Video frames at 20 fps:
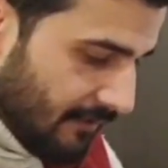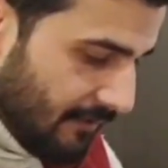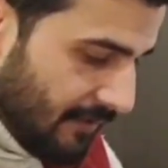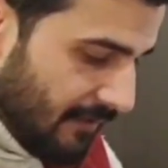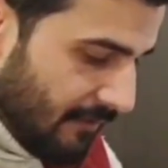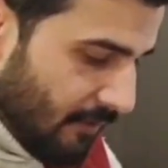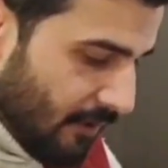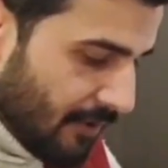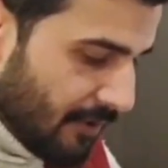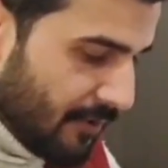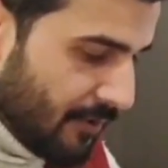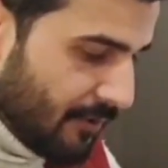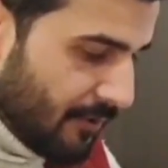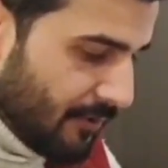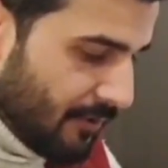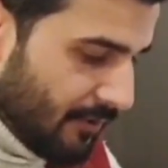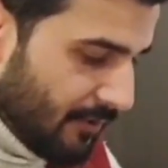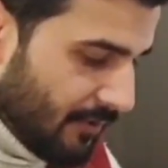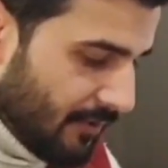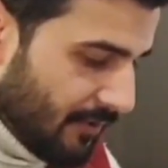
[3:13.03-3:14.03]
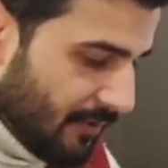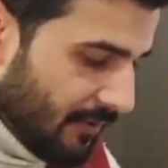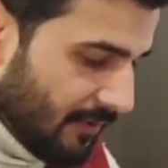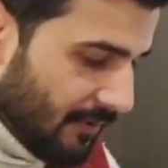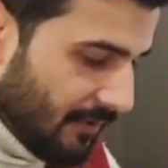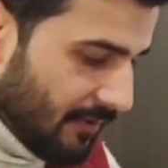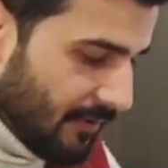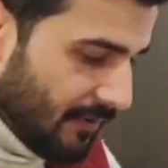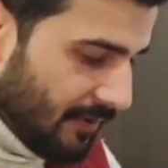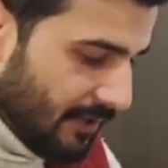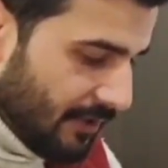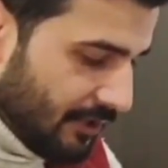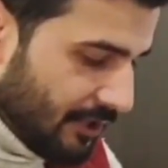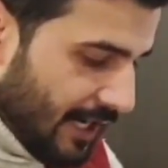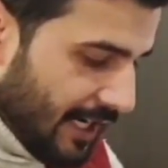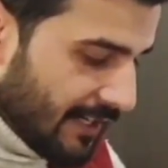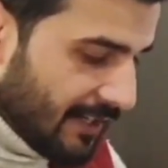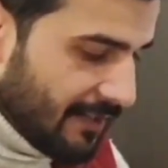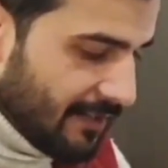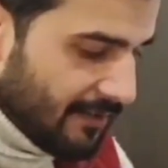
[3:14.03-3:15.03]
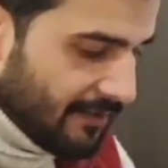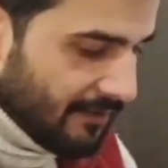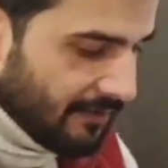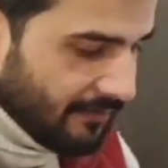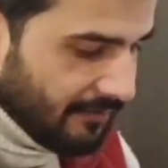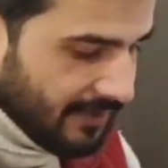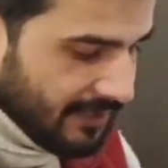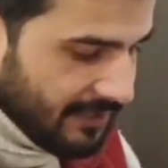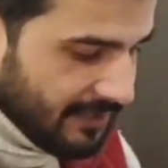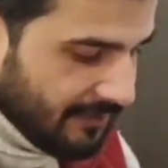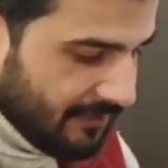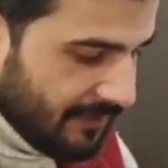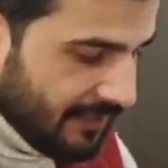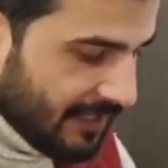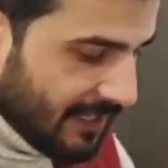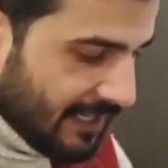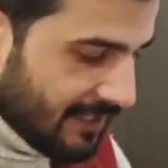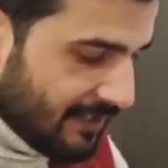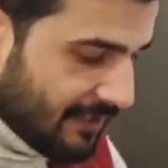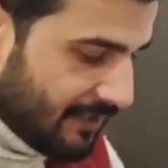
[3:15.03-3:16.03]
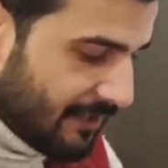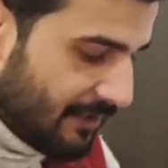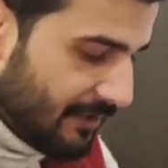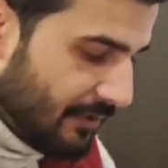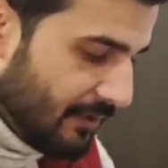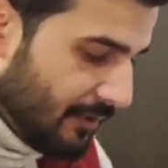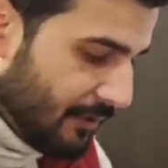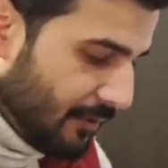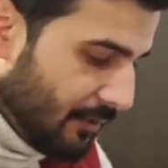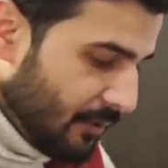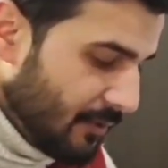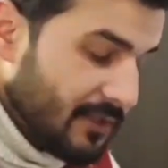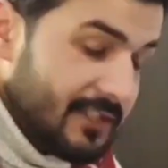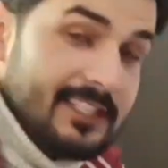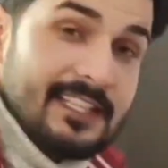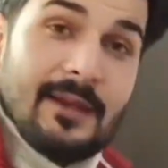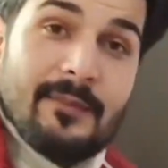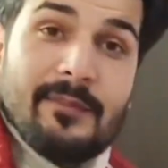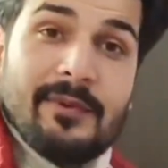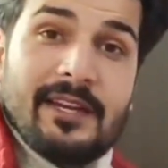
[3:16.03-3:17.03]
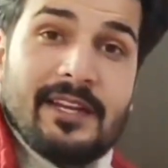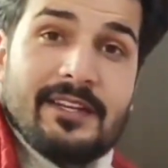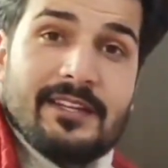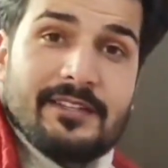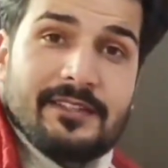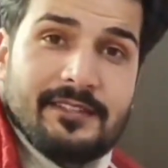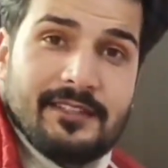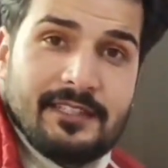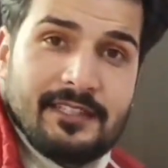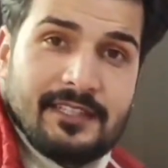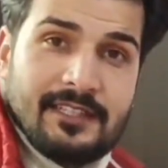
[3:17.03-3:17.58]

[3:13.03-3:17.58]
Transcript: We want to check whether we get two separate